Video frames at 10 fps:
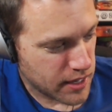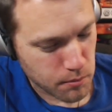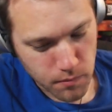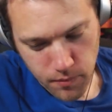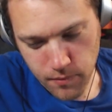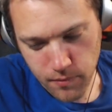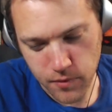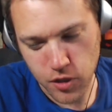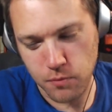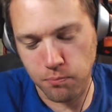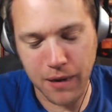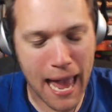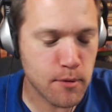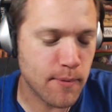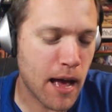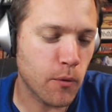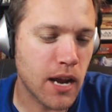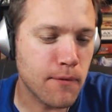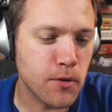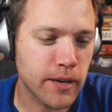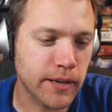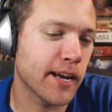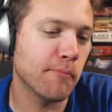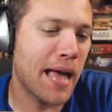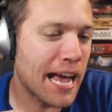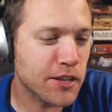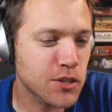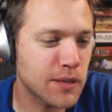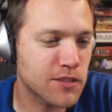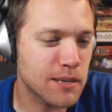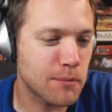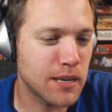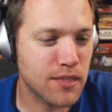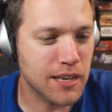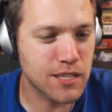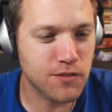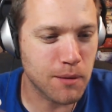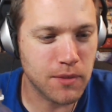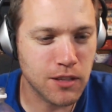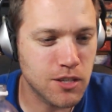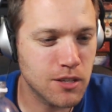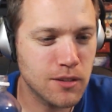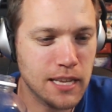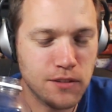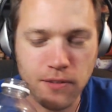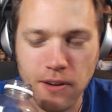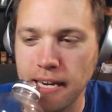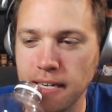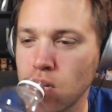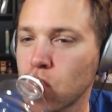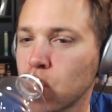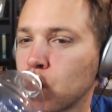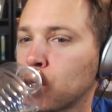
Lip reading: We can just blab about whatever and come back to it if somebody thinks of something too. That's fine.